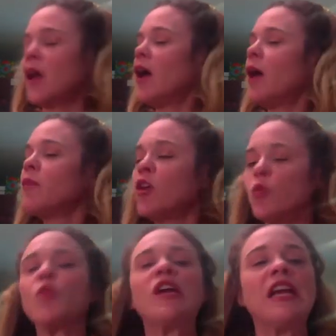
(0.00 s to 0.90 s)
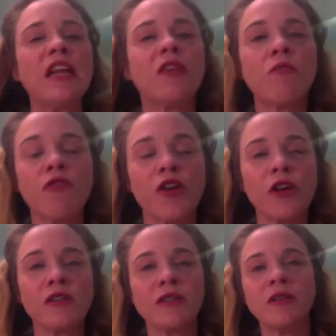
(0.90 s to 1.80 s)
going to read them
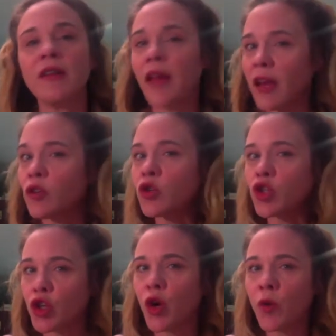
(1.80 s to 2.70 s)
first and then show